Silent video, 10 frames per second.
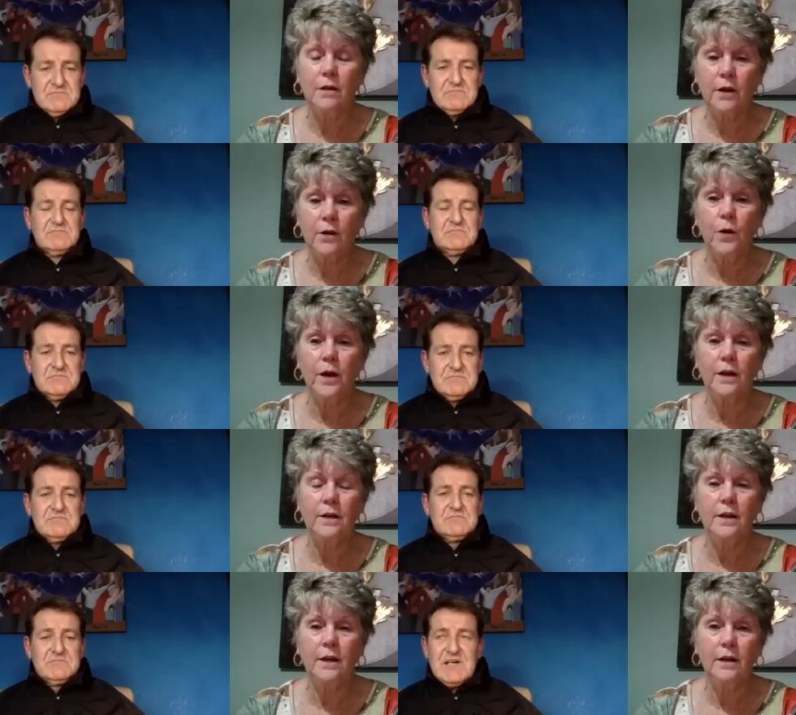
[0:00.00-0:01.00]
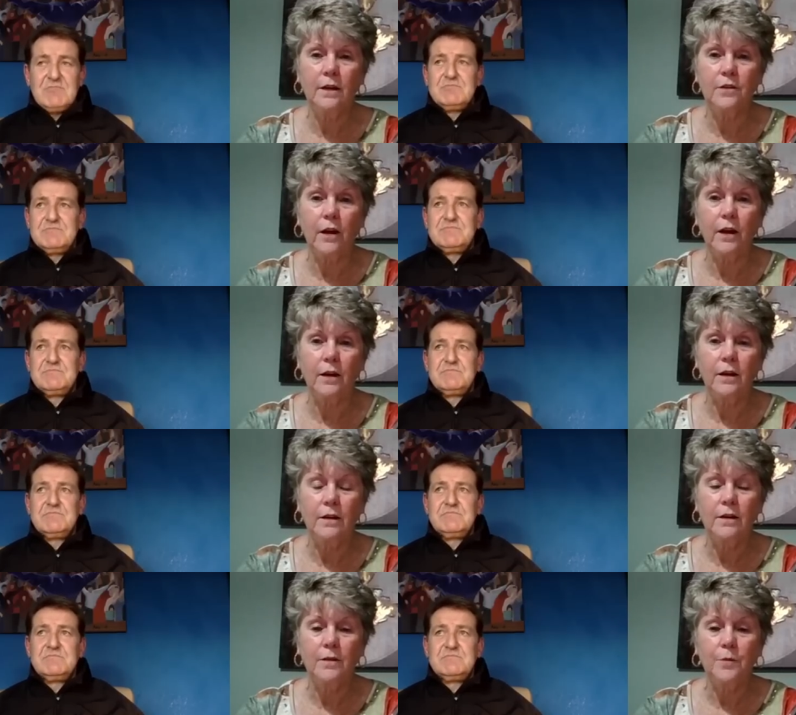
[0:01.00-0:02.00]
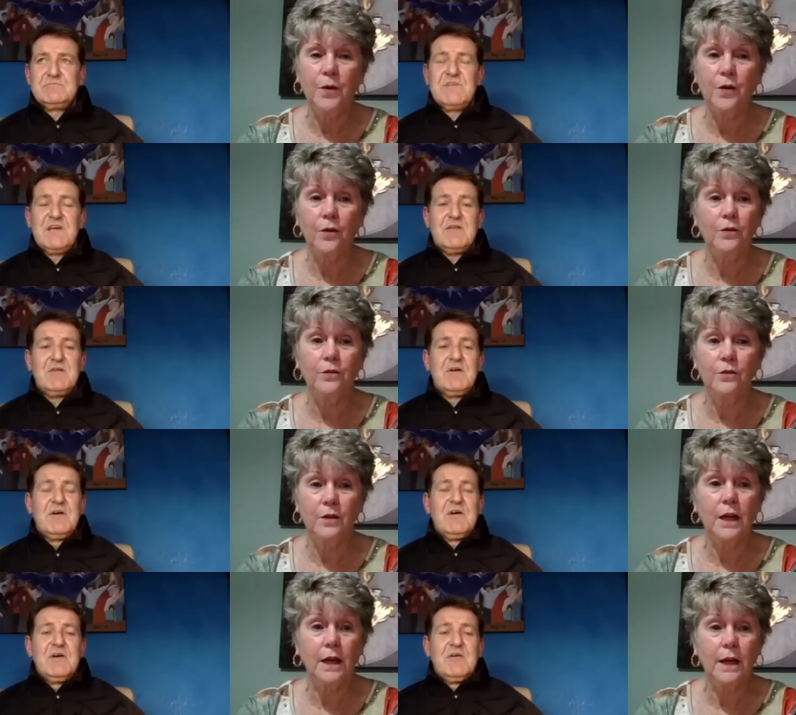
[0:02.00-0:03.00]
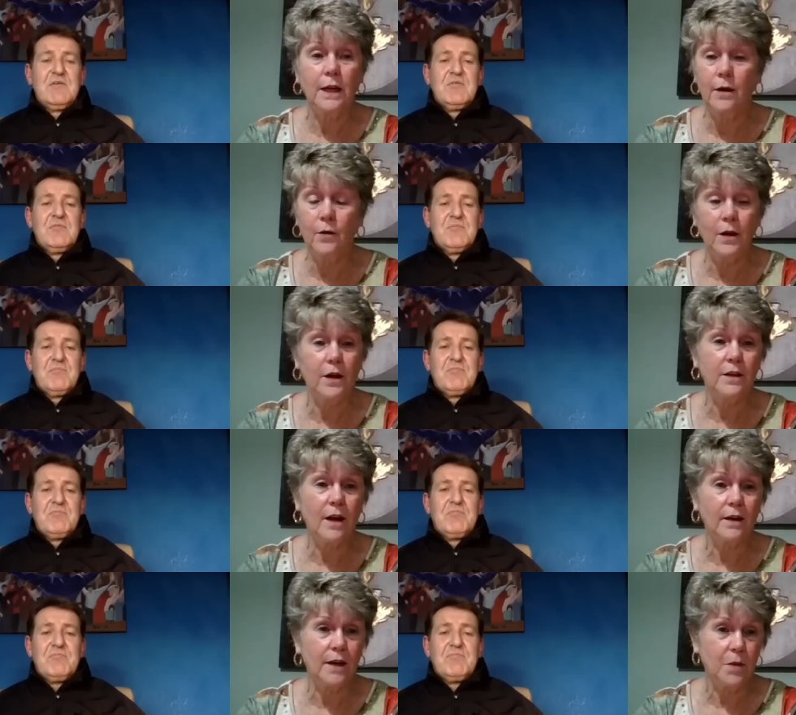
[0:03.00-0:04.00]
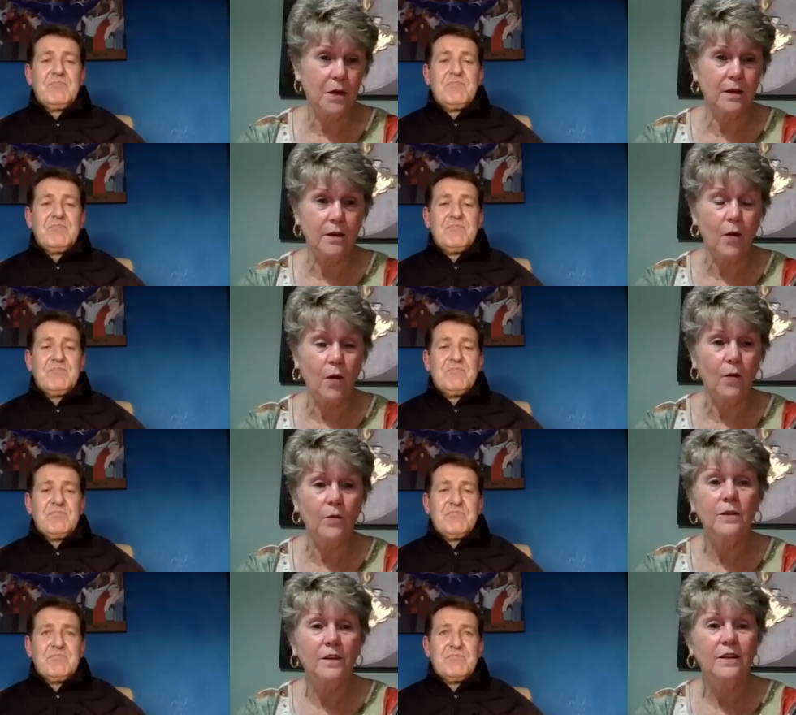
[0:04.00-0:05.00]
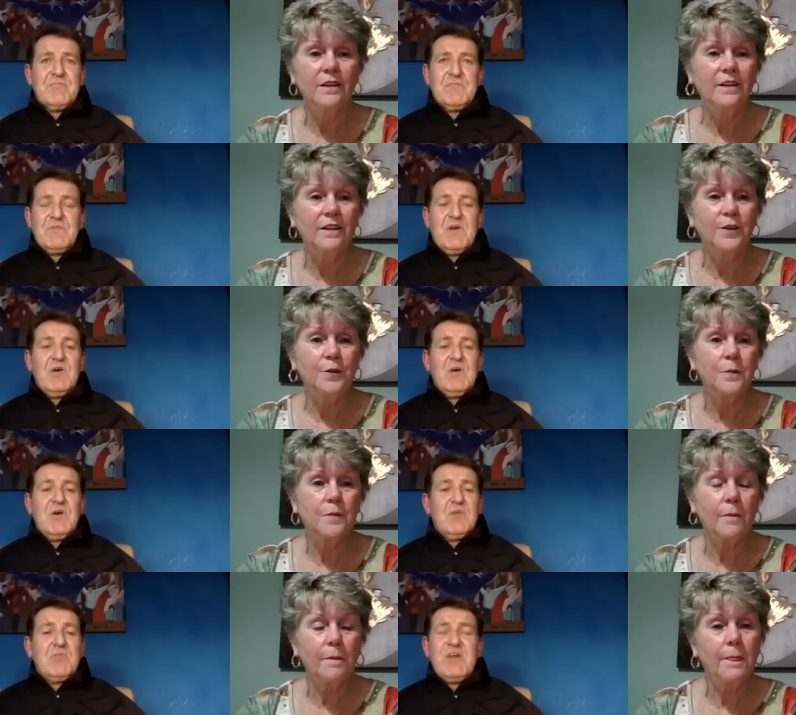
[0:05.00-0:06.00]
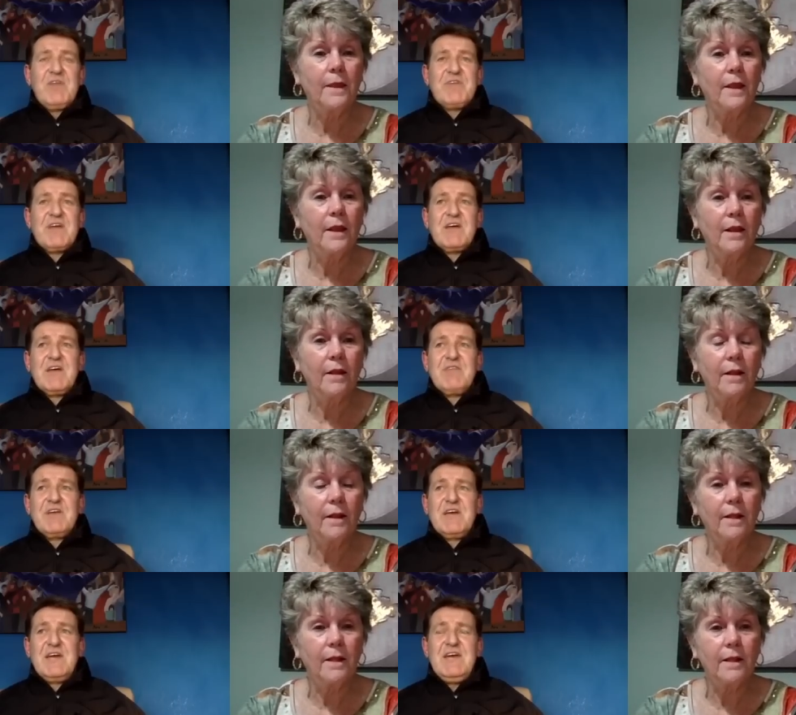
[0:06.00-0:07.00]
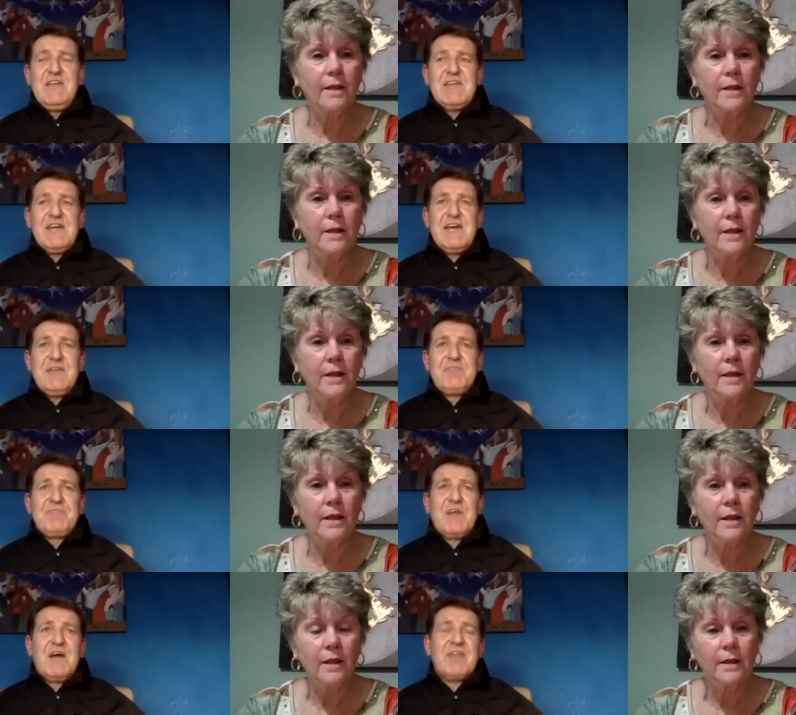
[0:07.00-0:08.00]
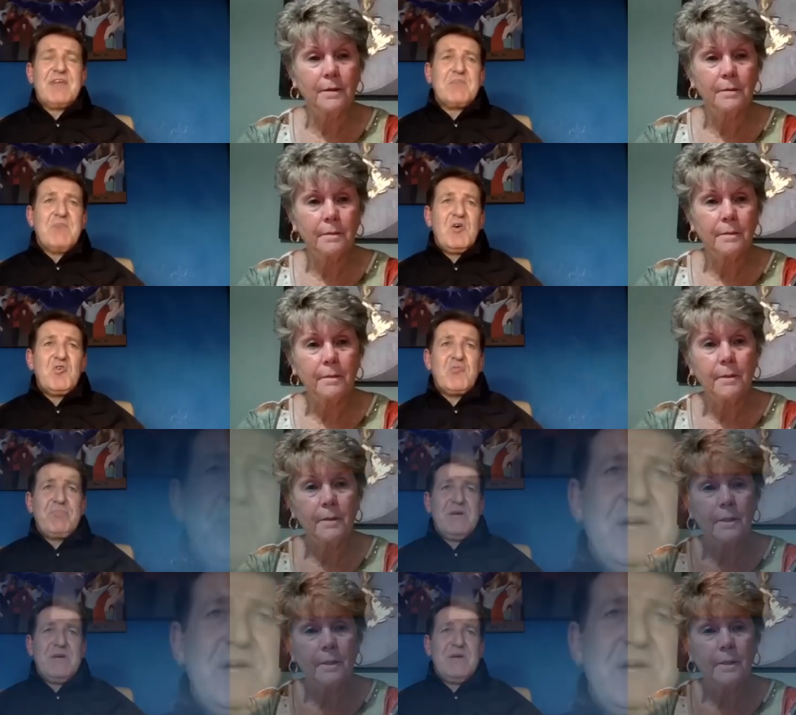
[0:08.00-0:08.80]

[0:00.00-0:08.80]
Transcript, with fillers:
Speaker 1: like what Etienne has had, because he, he's not limited at all.
Speaker 2: No. Bonnie, if I can give a key there, I think most